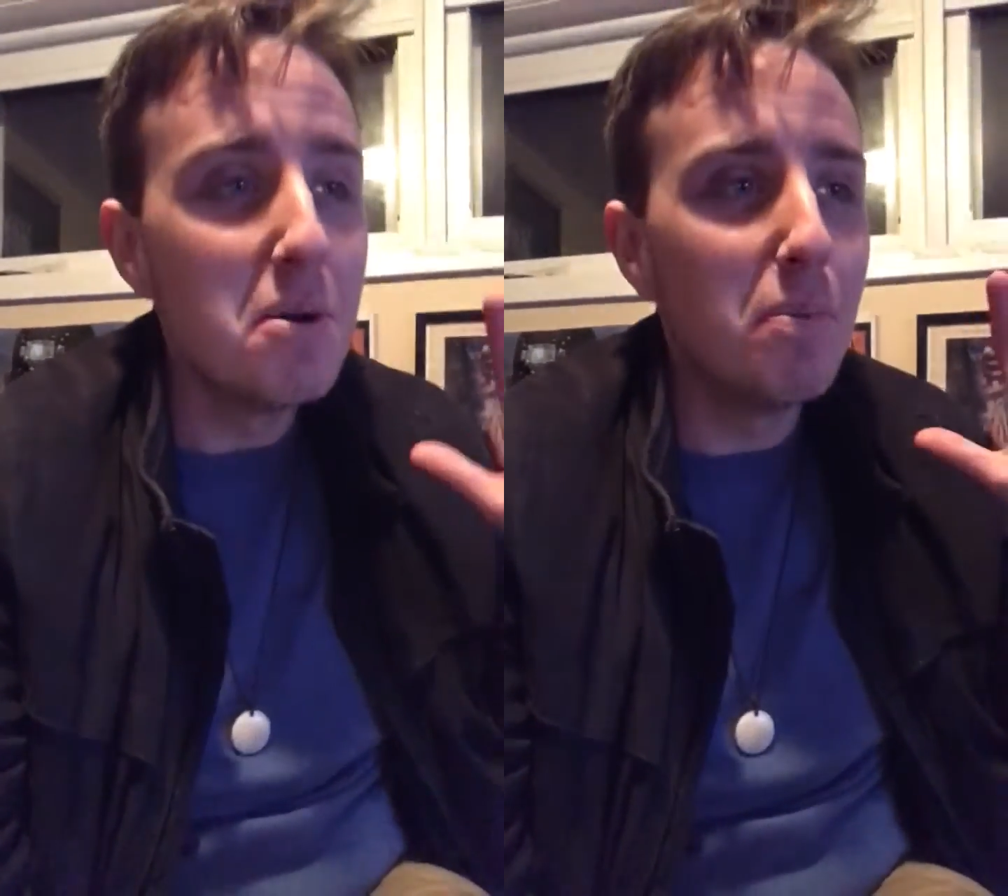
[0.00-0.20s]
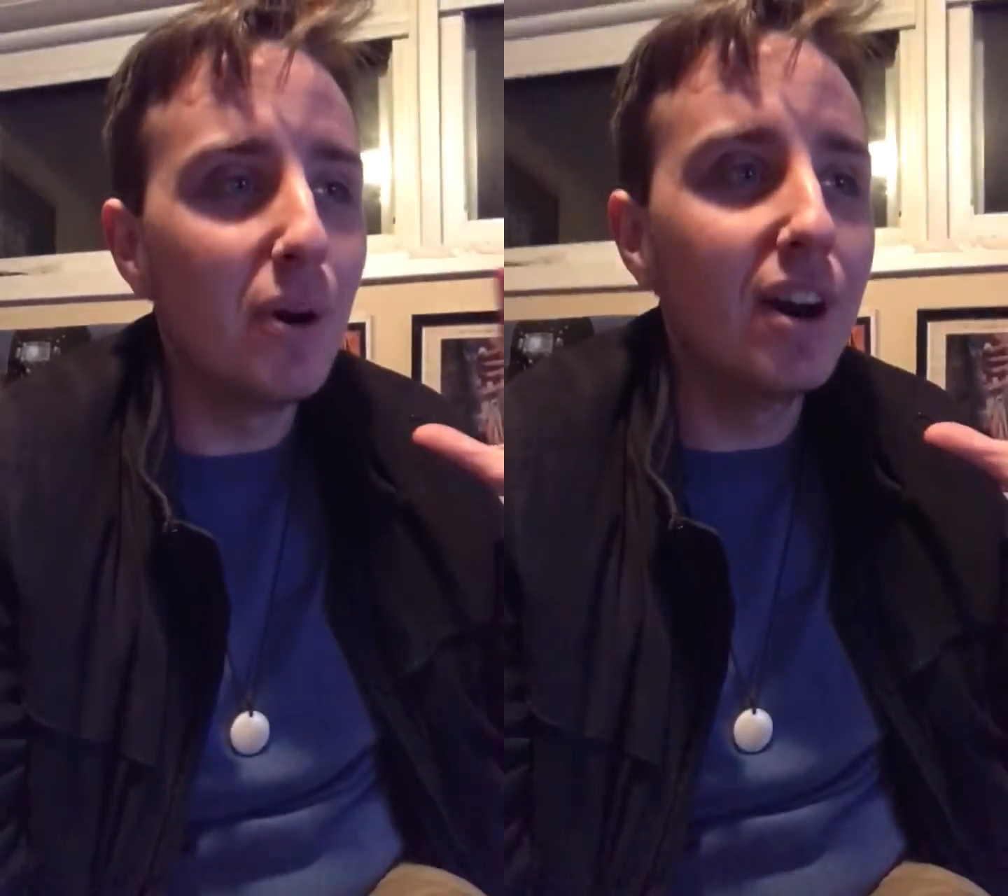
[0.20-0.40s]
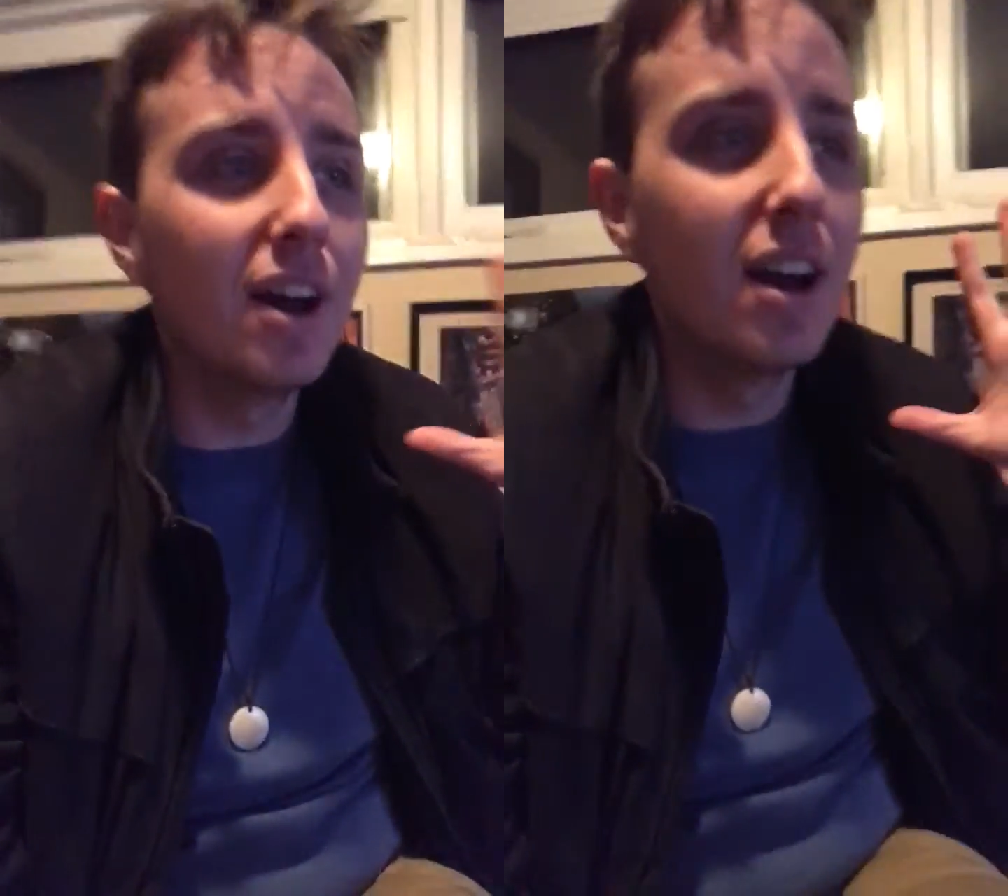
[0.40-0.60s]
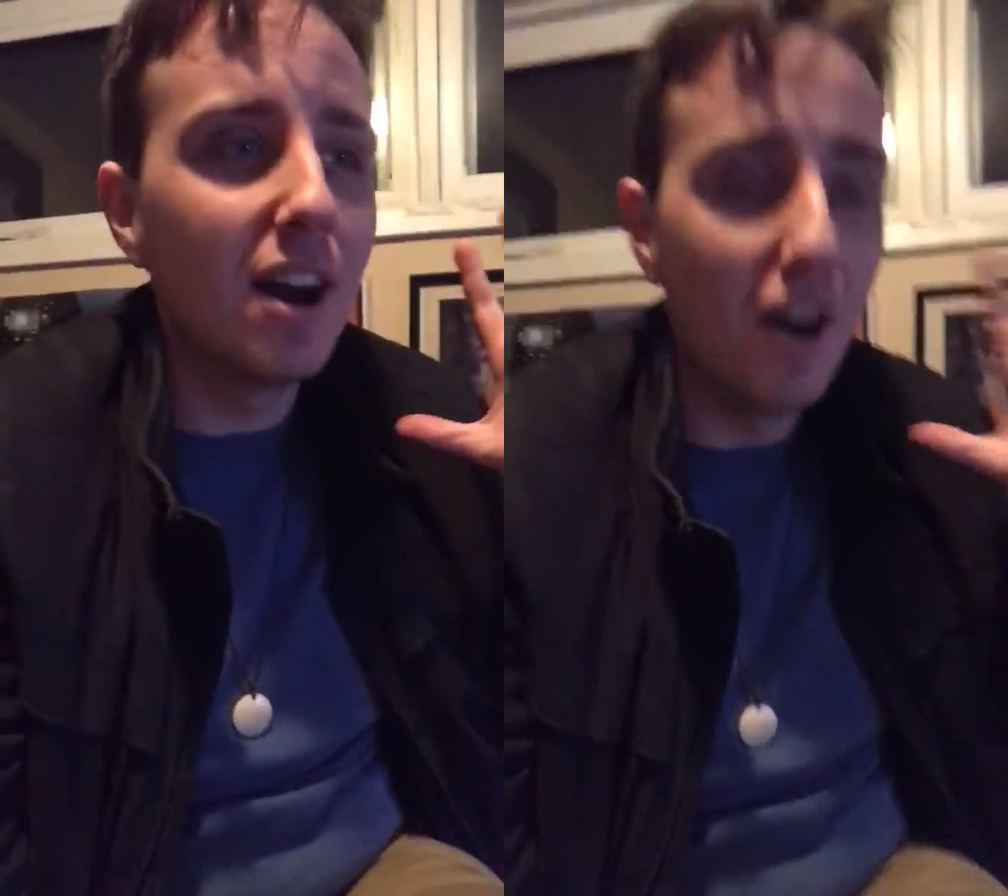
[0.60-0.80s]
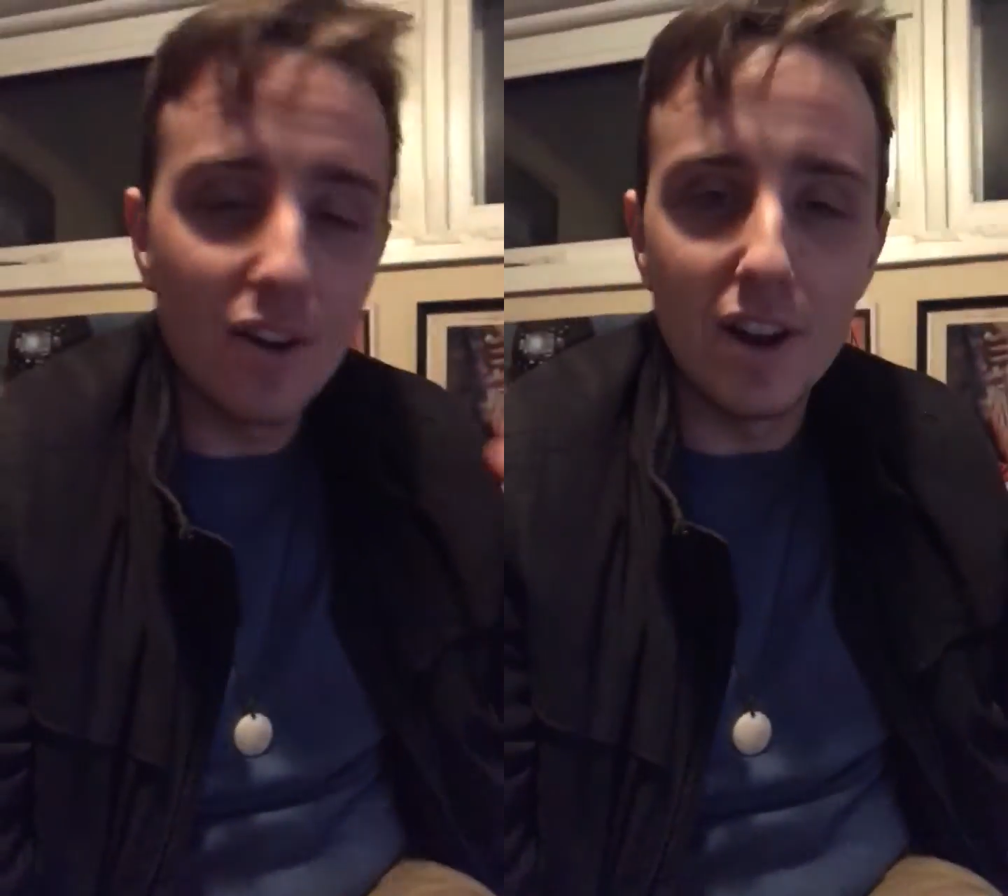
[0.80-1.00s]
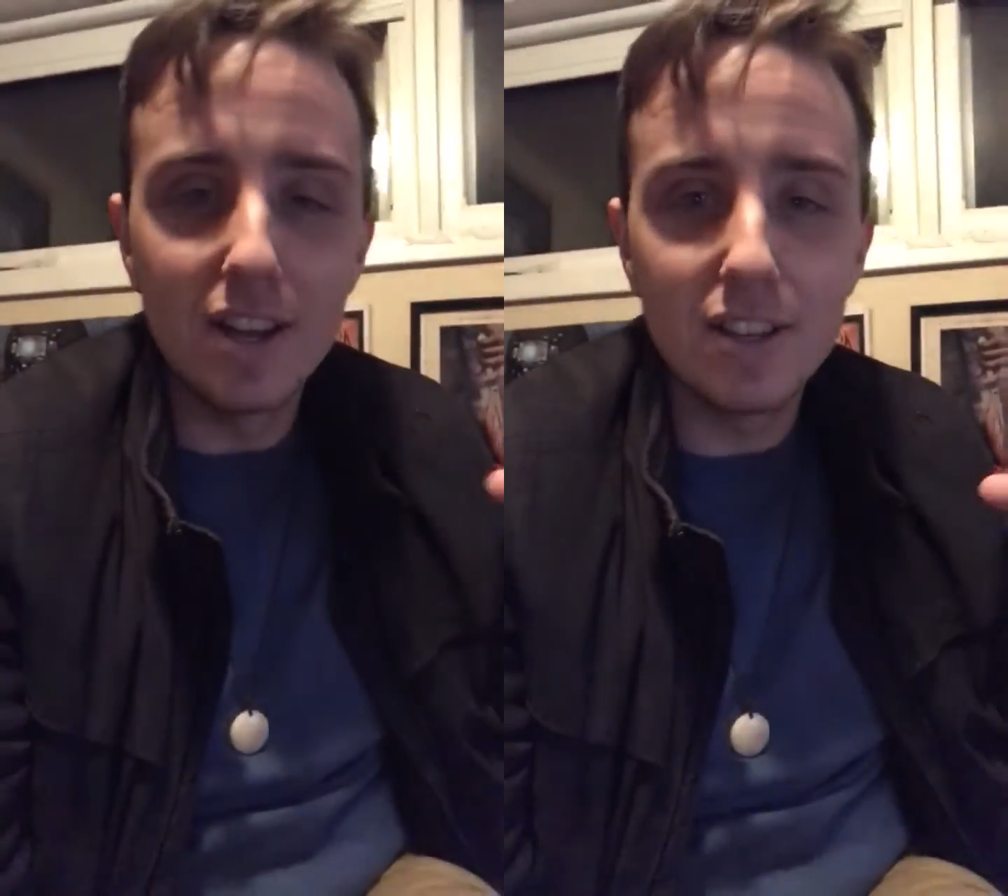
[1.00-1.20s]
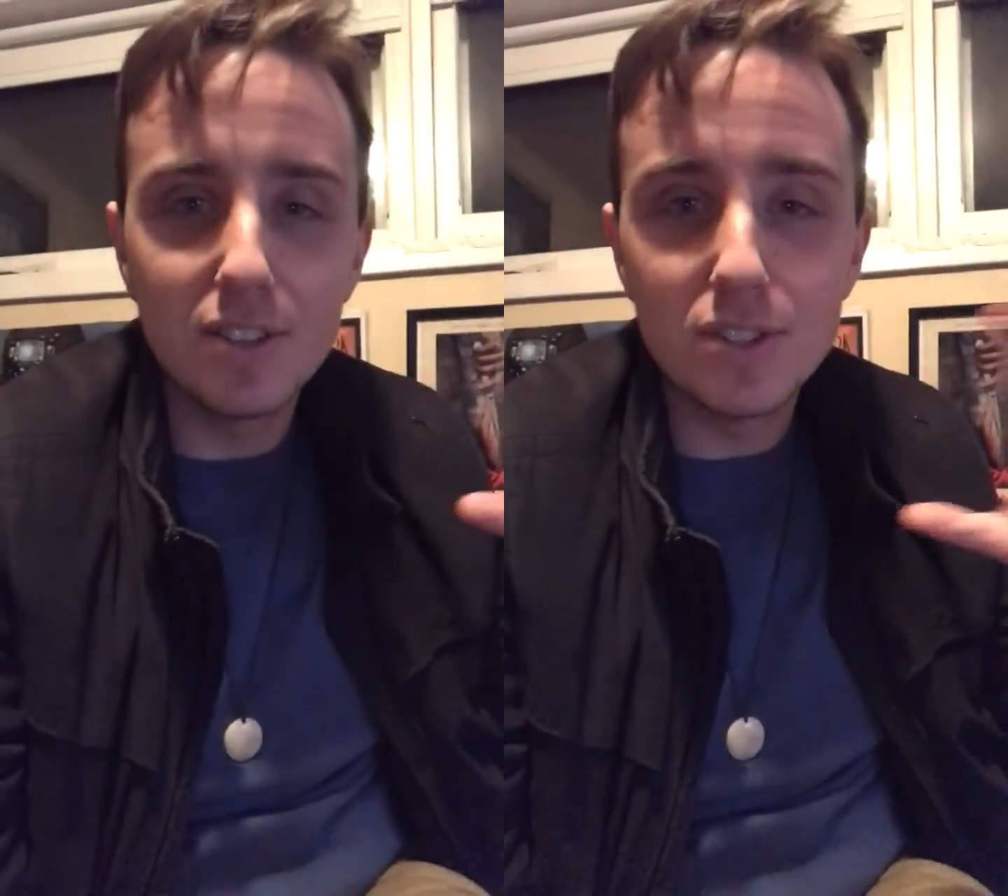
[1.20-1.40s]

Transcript: But, all right,